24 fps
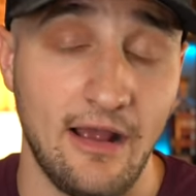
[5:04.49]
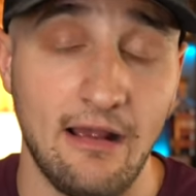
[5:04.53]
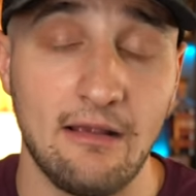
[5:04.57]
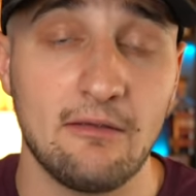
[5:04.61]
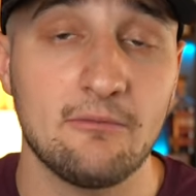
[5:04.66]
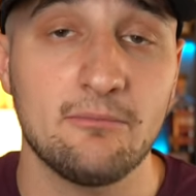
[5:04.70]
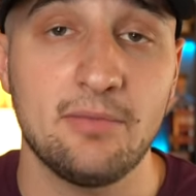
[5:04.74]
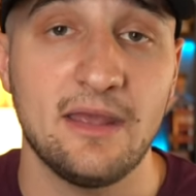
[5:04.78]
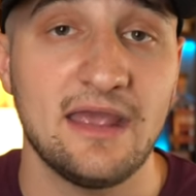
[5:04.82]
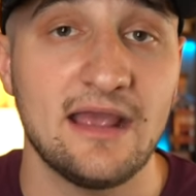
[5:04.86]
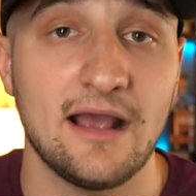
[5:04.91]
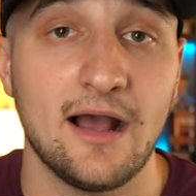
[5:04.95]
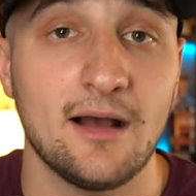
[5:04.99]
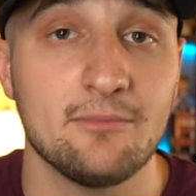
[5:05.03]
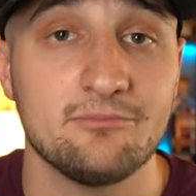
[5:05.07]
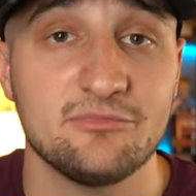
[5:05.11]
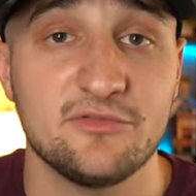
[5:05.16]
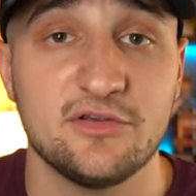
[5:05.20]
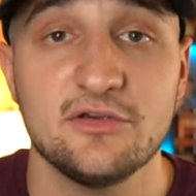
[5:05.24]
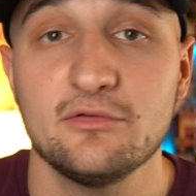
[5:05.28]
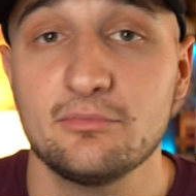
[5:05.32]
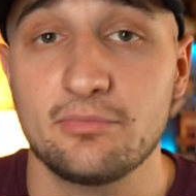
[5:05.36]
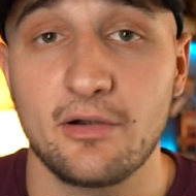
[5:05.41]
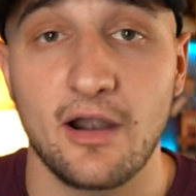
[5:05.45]
I would pay up
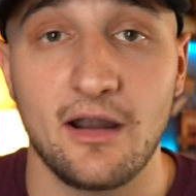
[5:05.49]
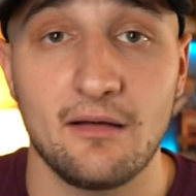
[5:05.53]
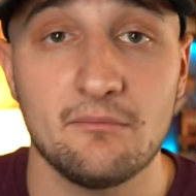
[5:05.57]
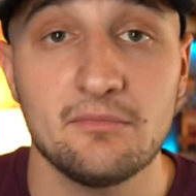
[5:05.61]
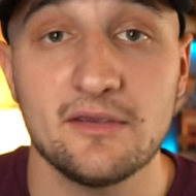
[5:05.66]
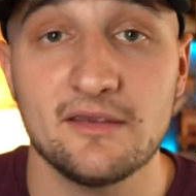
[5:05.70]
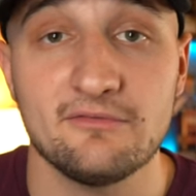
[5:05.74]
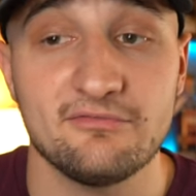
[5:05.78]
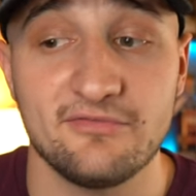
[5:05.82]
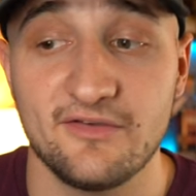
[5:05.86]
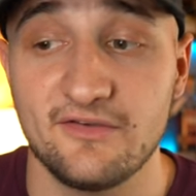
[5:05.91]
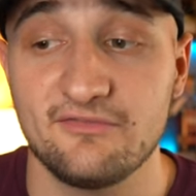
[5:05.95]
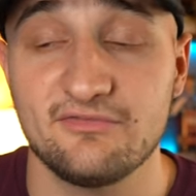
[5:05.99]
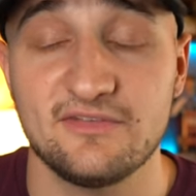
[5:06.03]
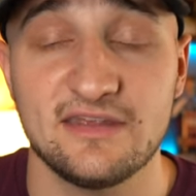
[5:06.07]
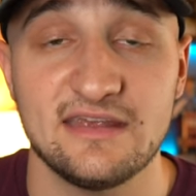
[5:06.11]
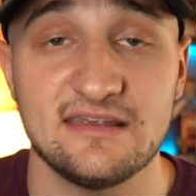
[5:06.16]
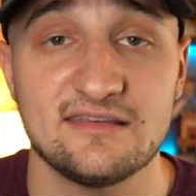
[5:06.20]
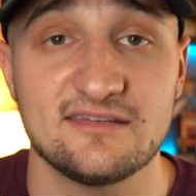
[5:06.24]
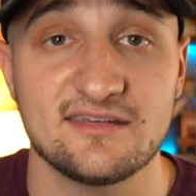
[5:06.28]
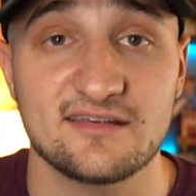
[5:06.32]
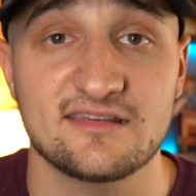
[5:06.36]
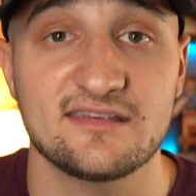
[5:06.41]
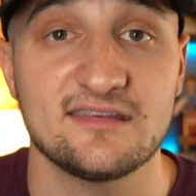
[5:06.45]
to probably $50,
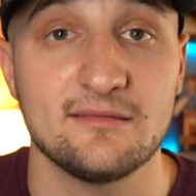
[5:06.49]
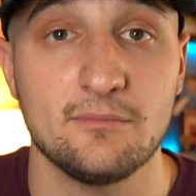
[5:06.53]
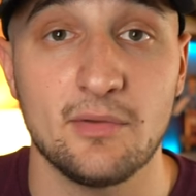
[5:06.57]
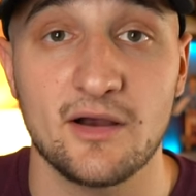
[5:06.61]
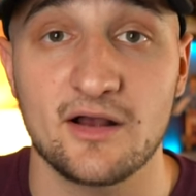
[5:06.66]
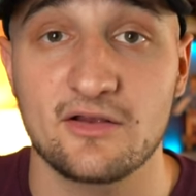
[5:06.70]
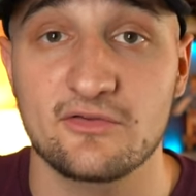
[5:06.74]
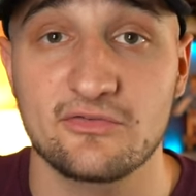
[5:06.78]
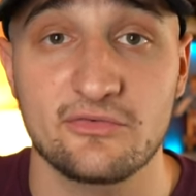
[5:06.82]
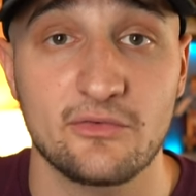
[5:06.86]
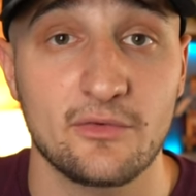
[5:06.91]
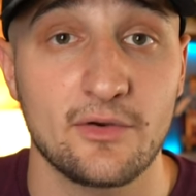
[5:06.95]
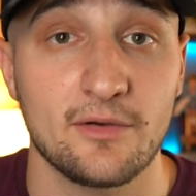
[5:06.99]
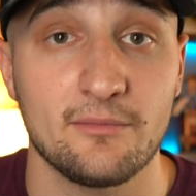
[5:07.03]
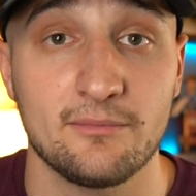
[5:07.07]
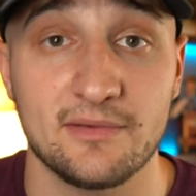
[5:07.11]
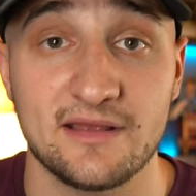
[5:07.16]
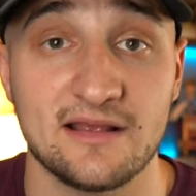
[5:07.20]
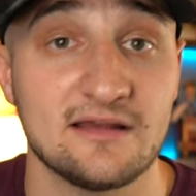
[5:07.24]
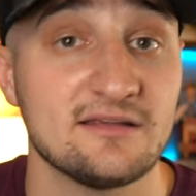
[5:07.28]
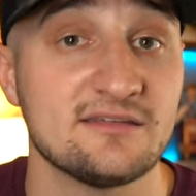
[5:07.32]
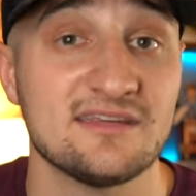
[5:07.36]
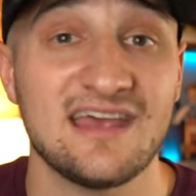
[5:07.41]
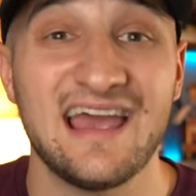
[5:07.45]
$60 for it
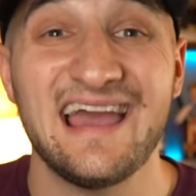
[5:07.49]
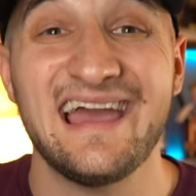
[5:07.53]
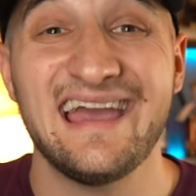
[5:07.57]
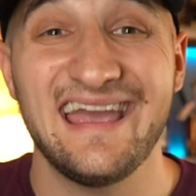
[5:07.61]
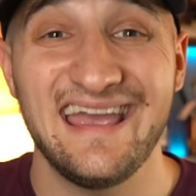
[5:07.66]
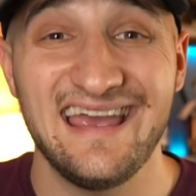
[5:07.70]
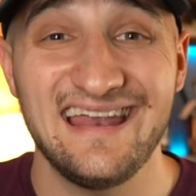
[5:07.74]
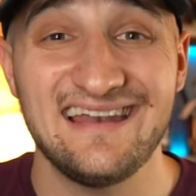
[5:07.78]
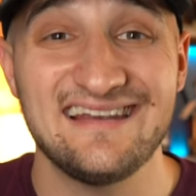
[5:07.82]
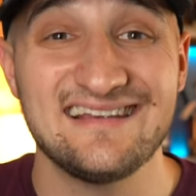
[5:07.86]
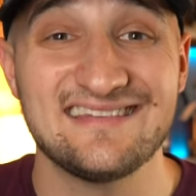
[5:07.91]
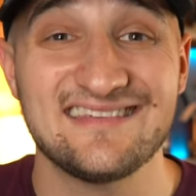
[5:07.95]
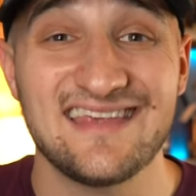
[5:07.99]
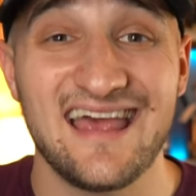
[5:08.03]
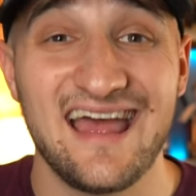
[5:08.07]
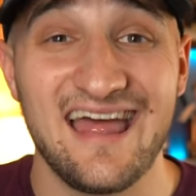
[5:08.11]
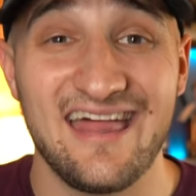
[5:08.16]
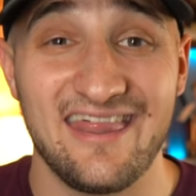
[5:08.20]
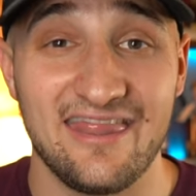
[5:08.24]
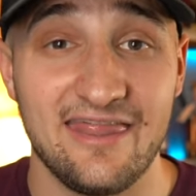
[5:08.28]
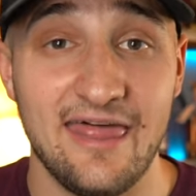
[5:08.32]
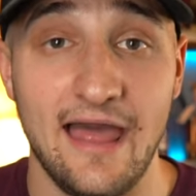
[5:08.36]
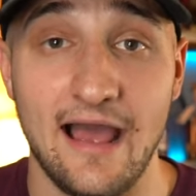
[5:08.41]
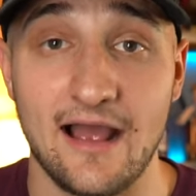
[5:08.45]
because it is
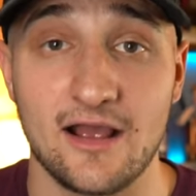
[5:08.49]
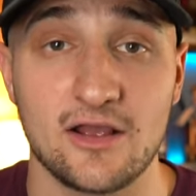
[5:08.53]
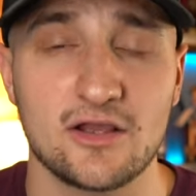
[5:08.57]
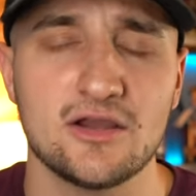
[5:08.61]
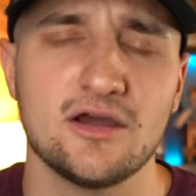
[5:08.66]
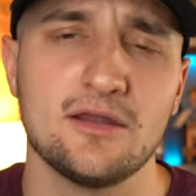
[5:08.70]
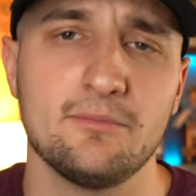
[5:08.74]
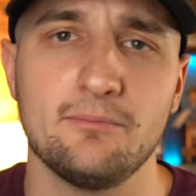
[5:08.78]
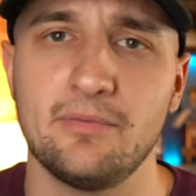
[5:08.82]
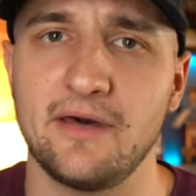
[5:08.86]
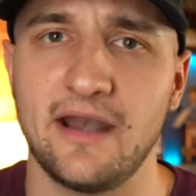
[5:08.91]
that good.